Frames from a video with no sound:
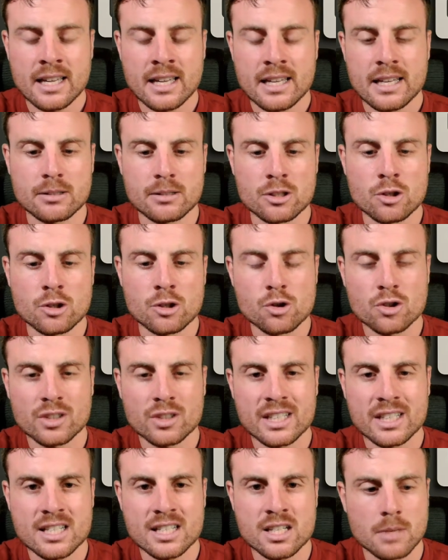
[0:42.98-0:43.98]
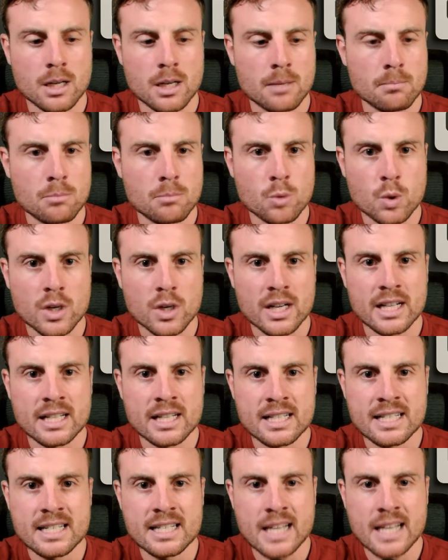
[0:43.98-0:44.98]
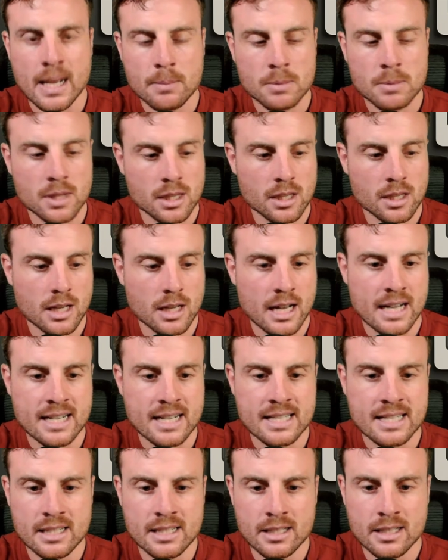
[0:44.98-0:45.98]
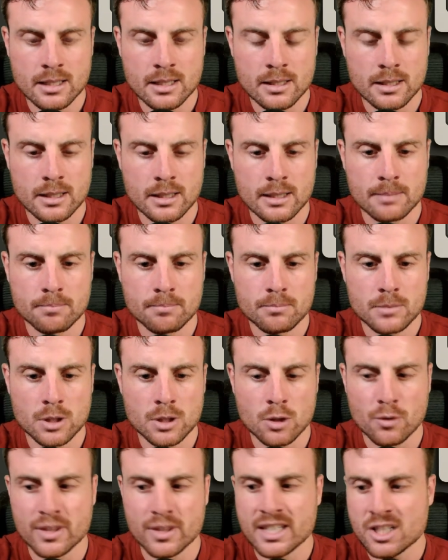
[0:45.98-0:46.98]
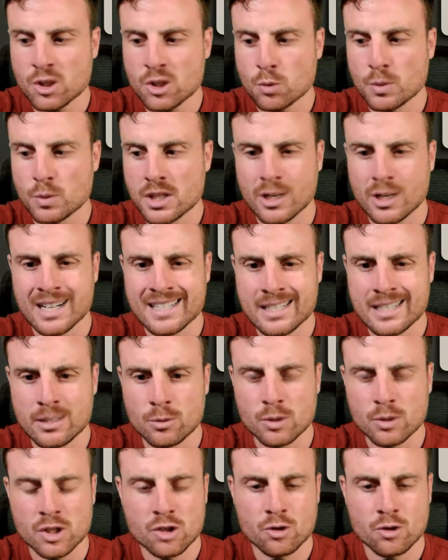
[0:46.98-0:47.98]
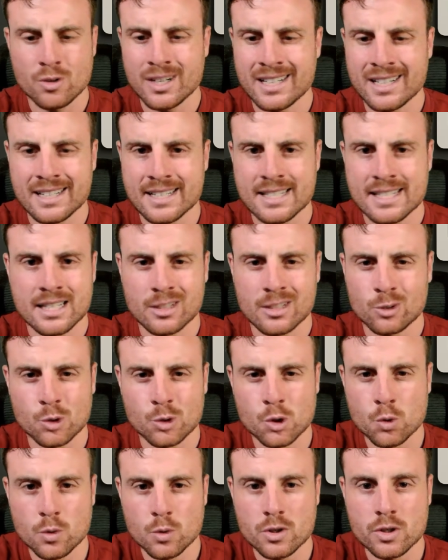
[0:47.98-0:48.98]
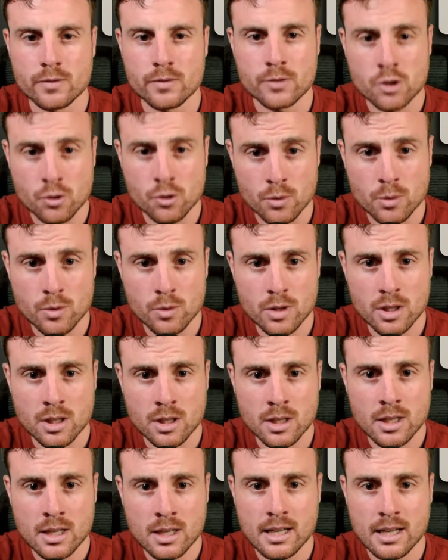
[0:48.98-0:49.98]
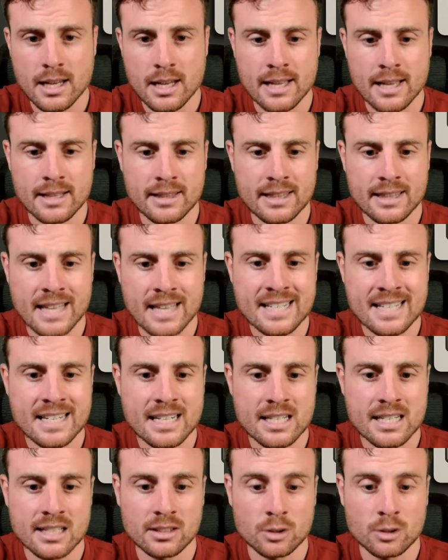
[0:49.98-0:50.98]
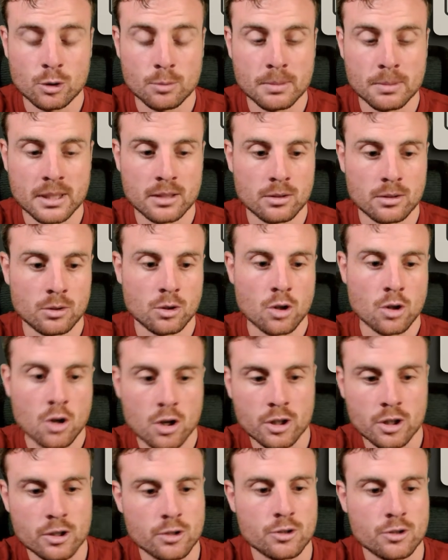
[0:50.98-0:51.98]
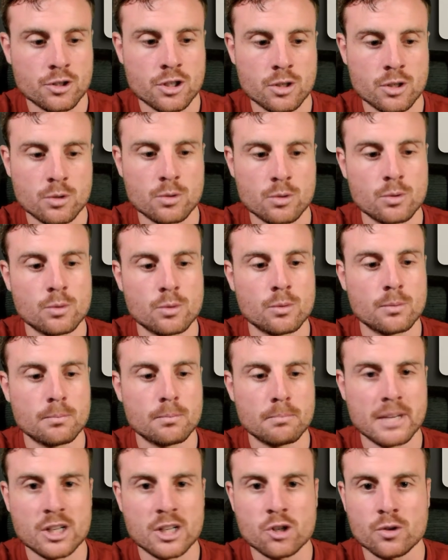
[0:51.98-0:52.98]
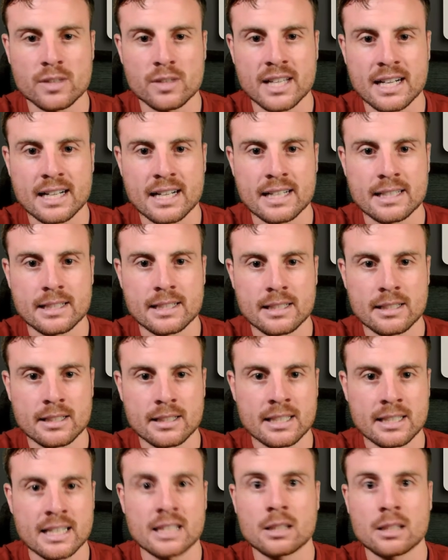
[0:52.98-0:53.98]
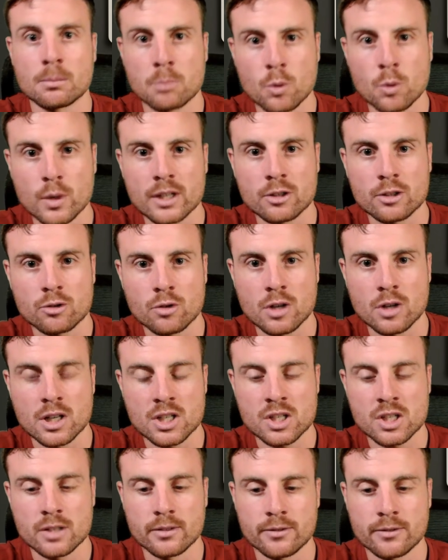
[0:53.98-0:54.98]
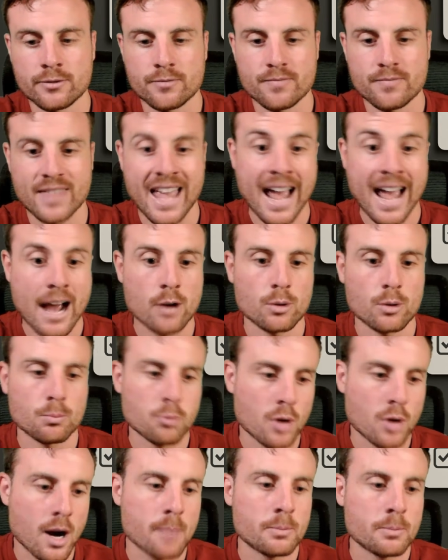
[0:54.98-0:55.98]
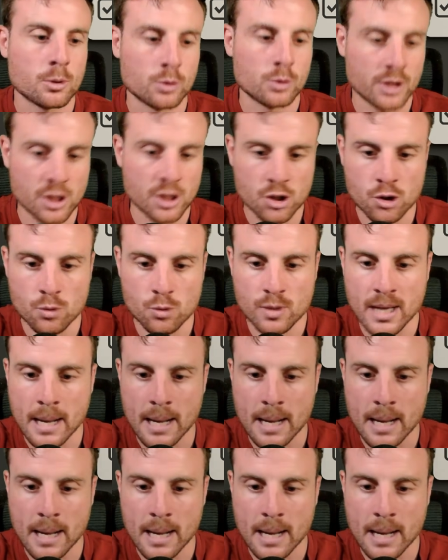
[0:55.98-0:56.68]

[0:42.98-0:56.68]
Usually it's a more in-depth idea. This week's idea was creating a single source of truth, and that takes a little bit longer to make sure that I get the point across of how to properly do that.